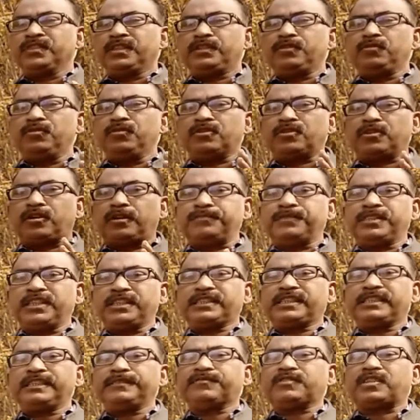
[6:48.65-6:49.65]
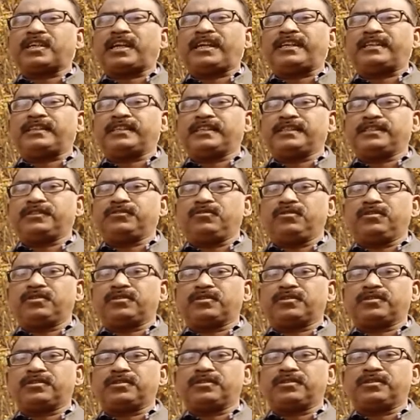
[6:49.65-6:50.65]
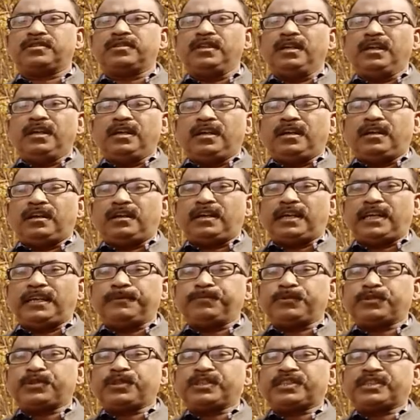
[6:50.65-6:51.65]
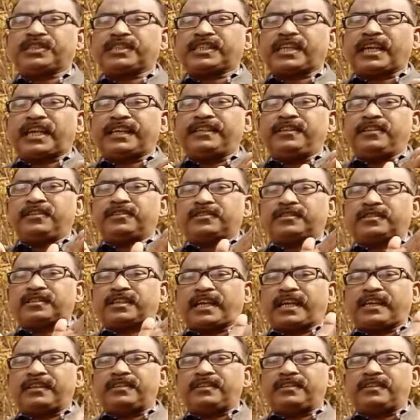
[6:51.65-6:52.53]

Your objectives and your hypothesis cannot